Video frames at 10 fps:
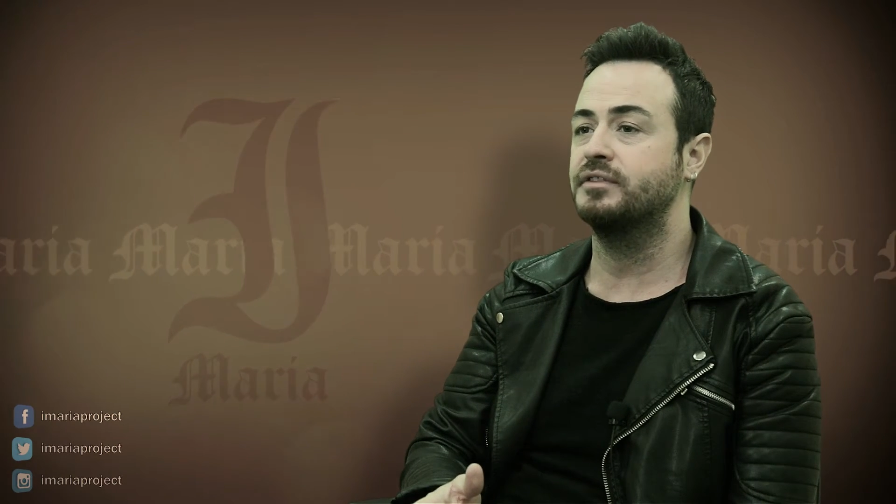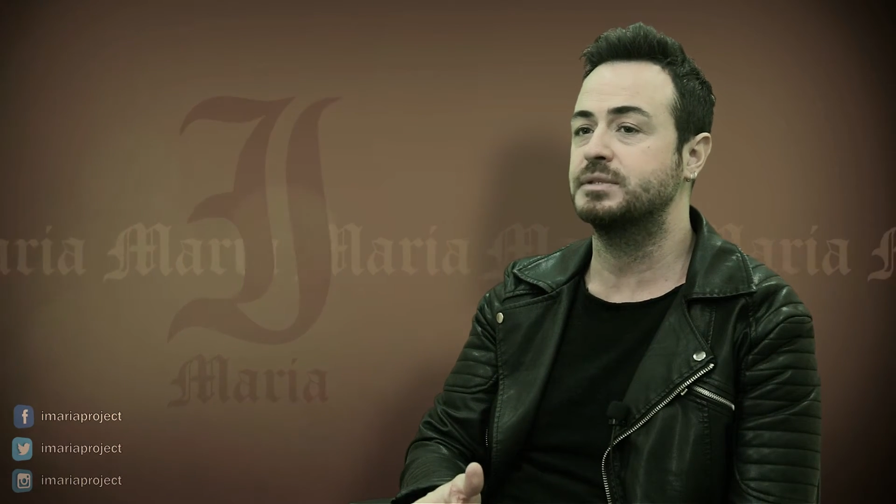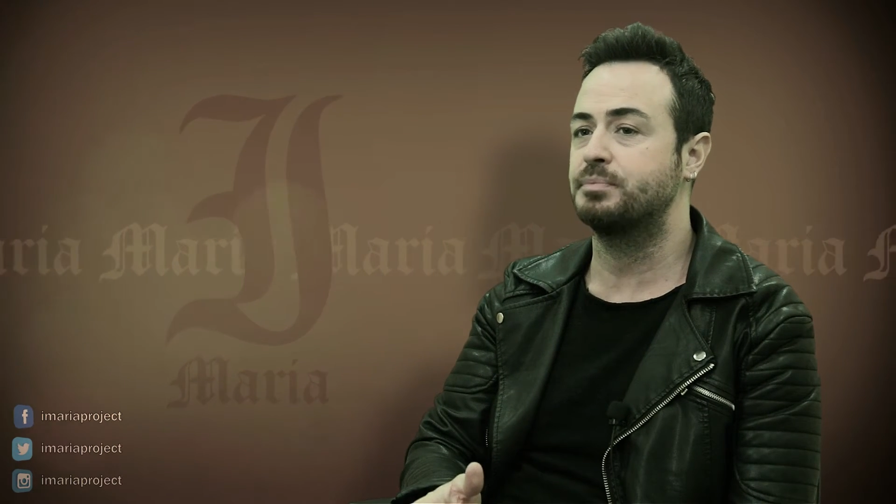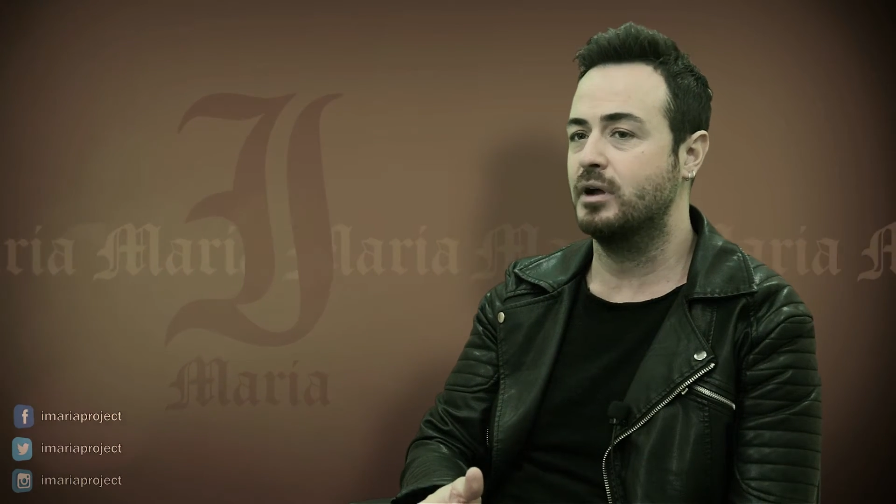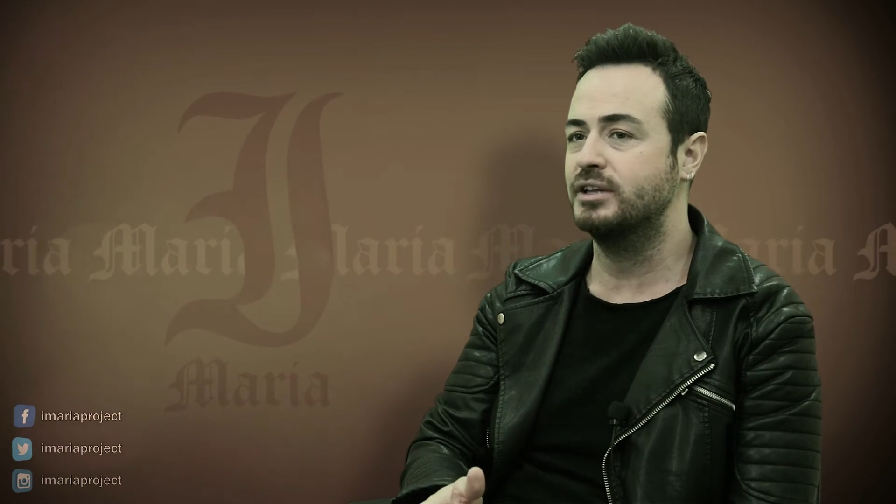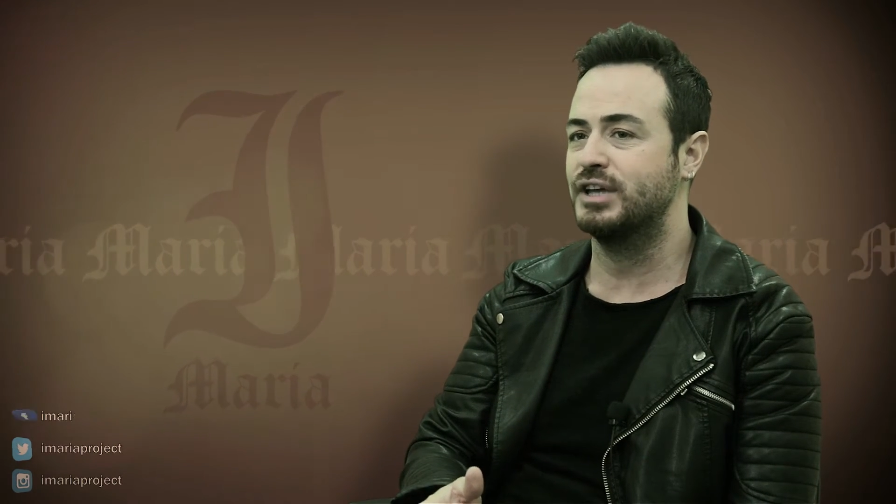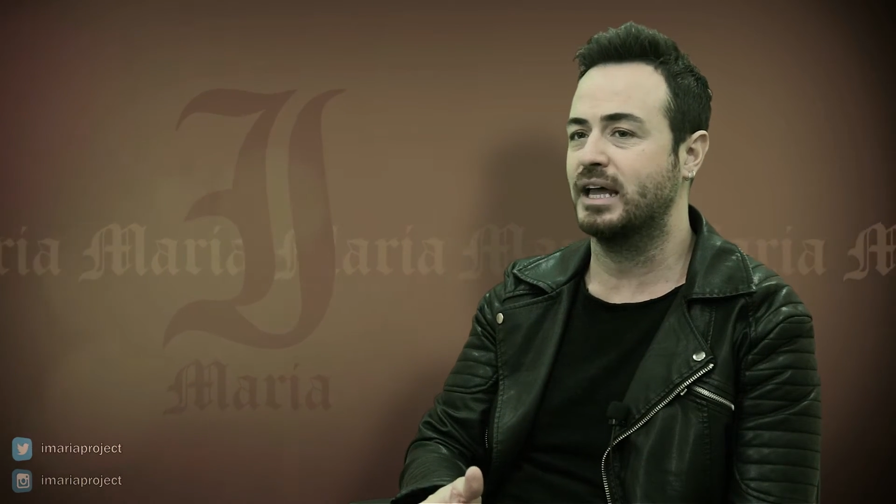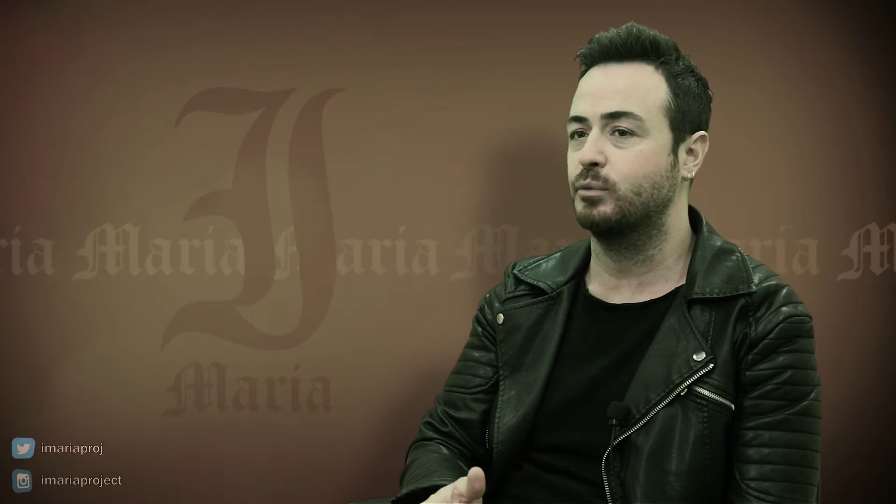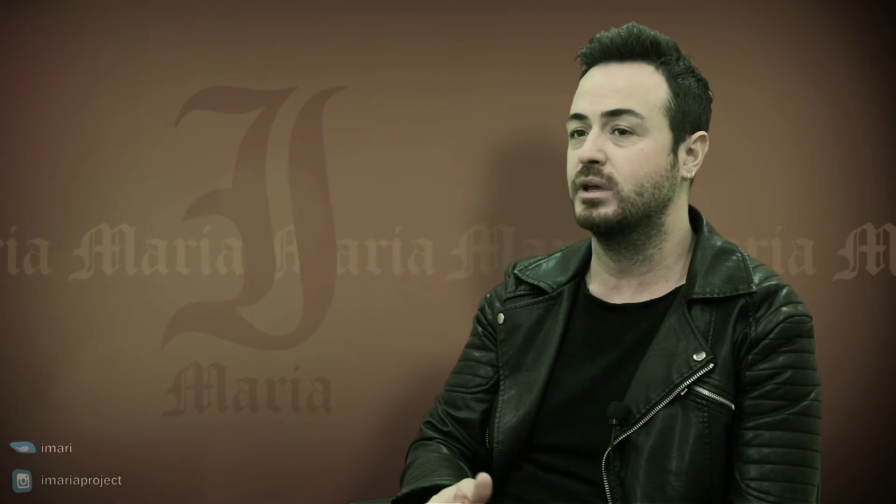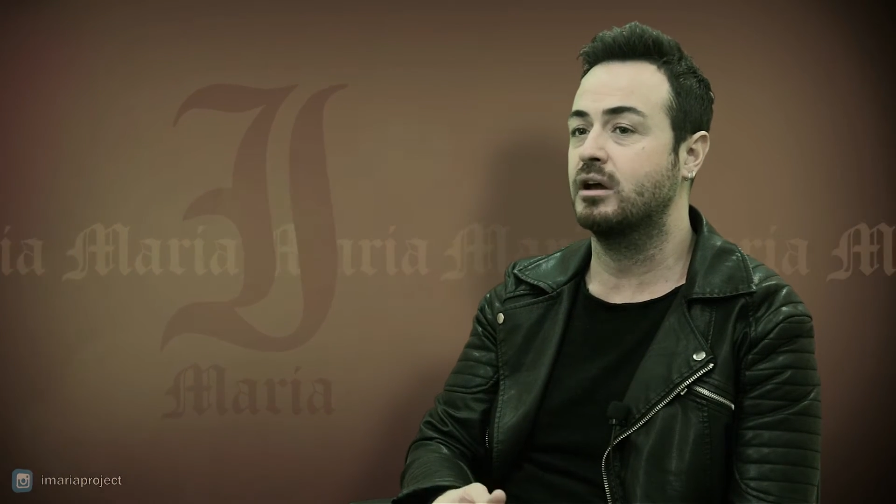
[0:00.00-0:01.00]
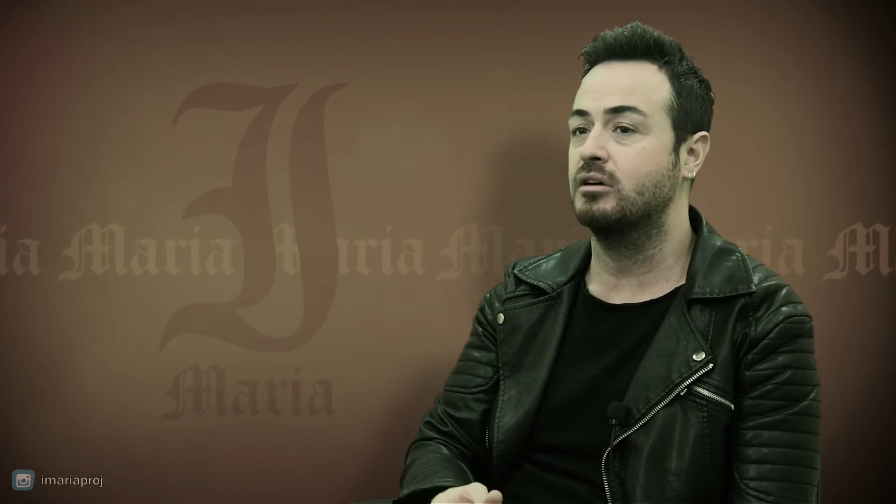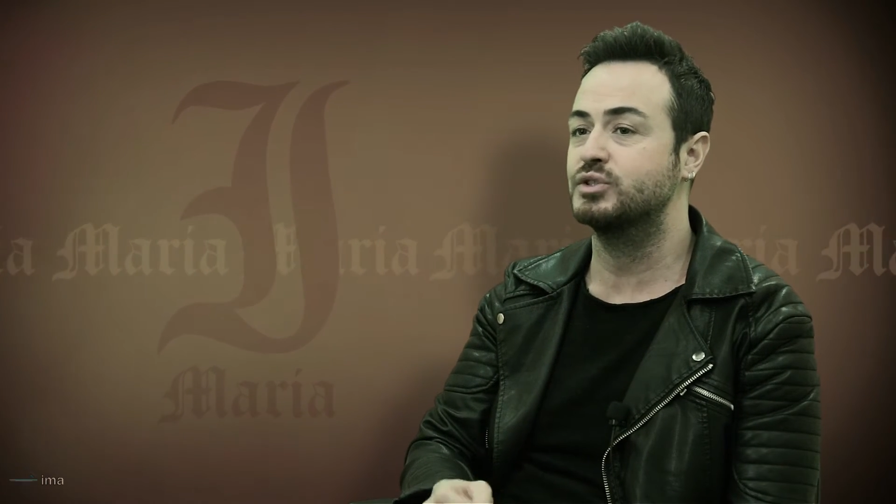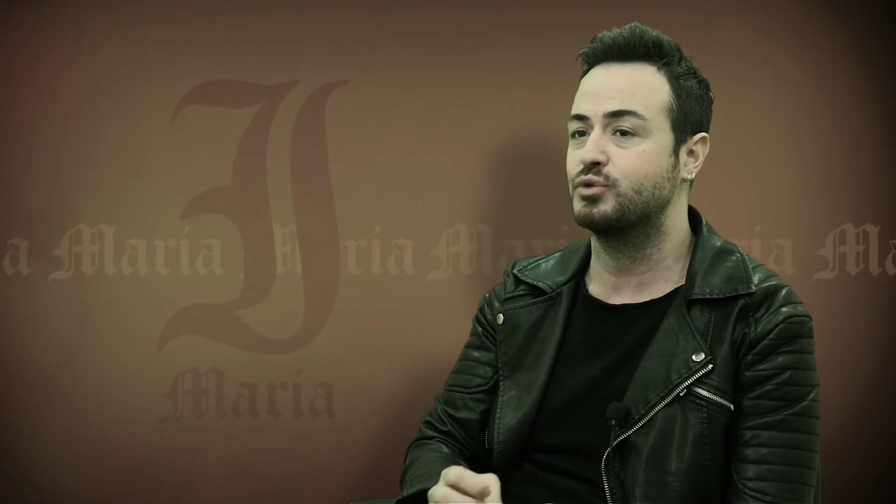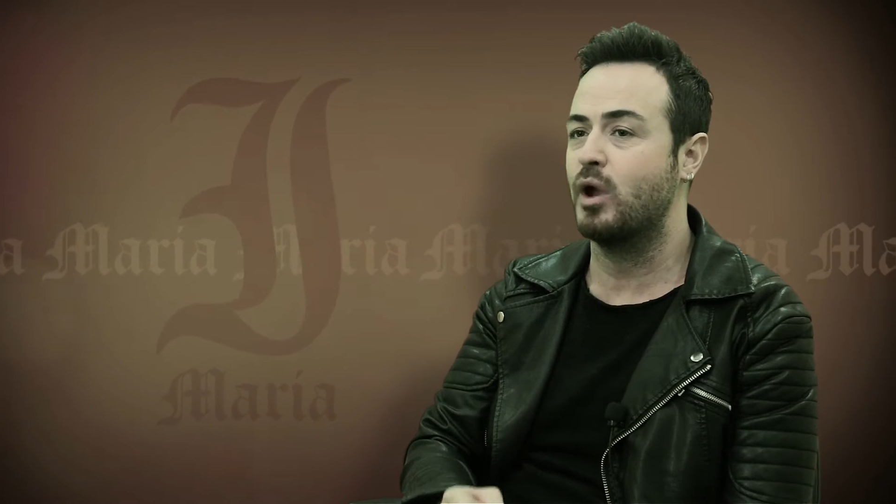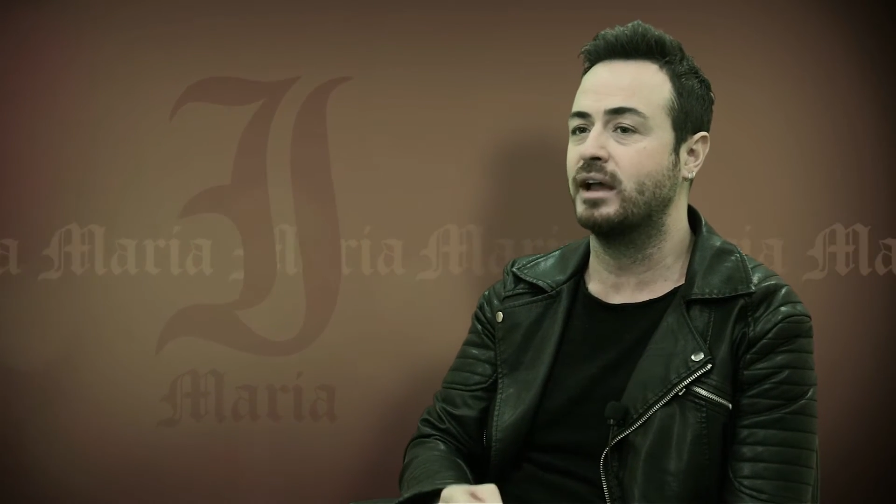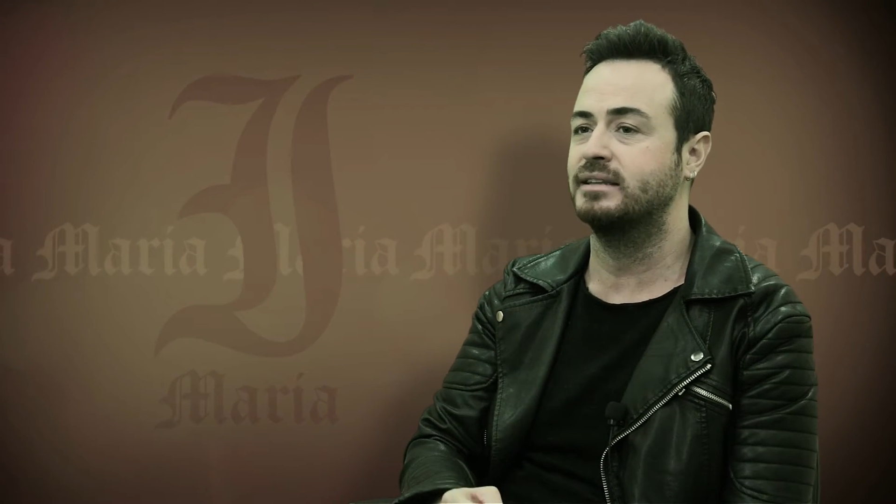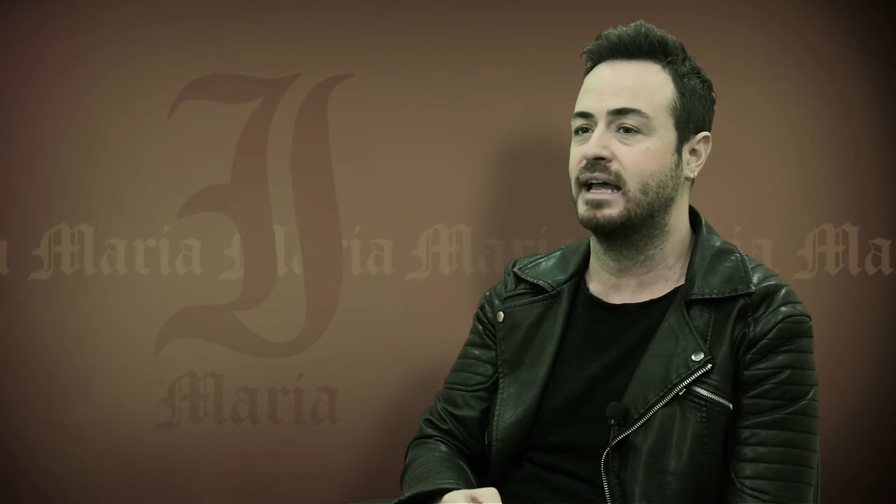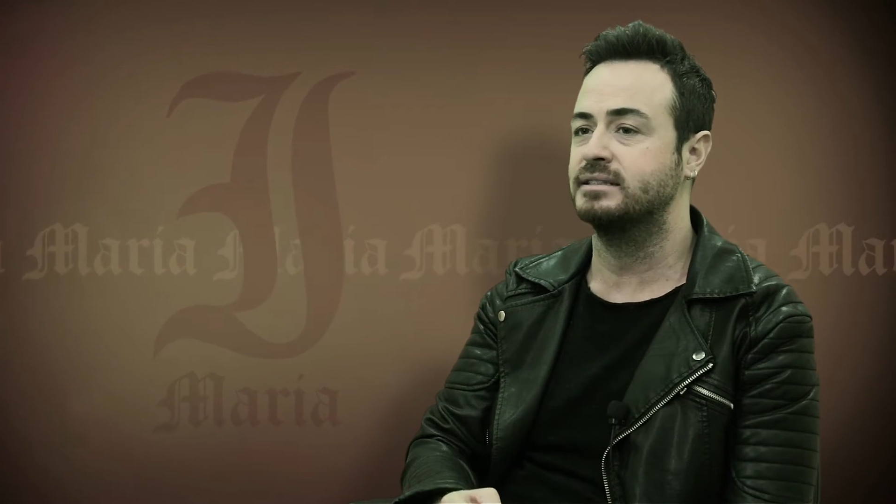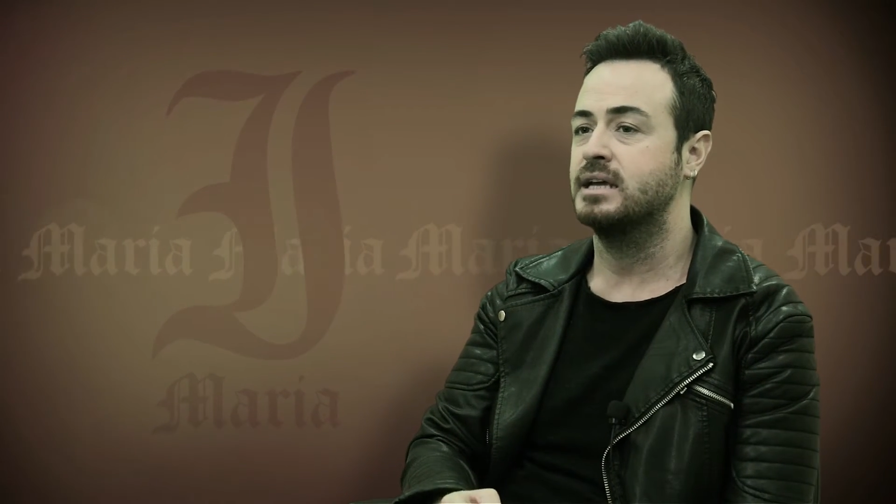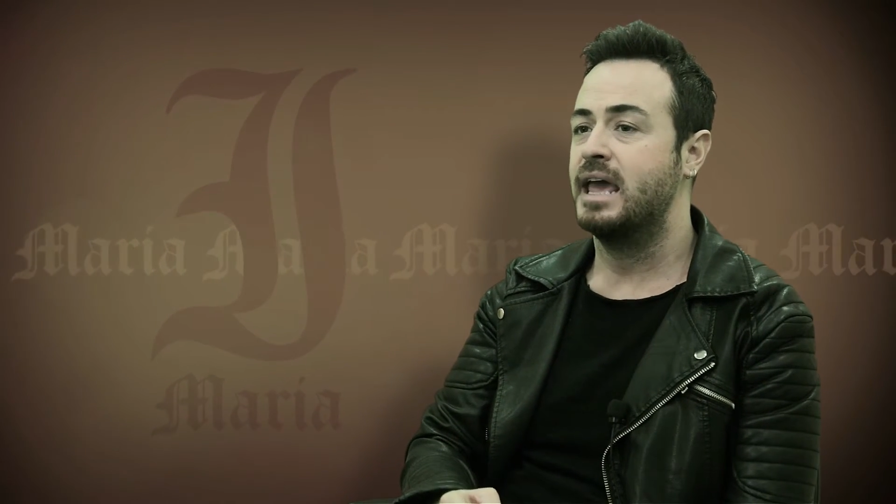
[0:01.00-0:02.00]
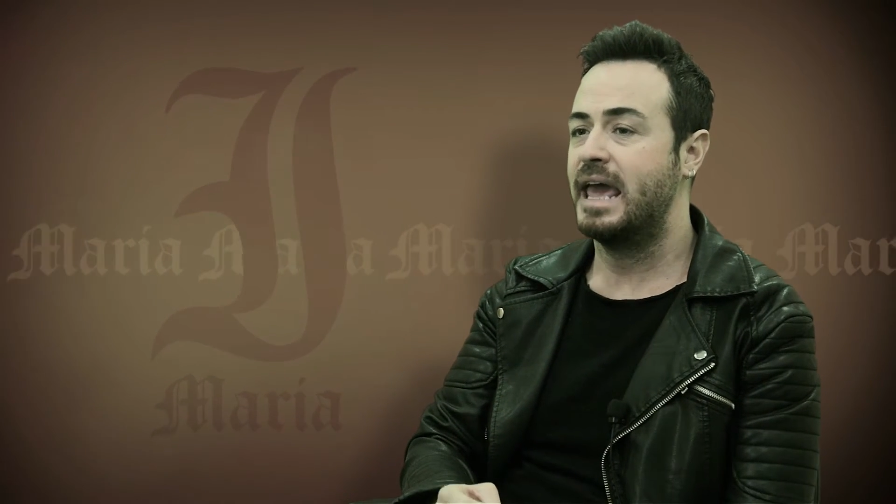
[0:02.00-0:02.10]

this project we construct that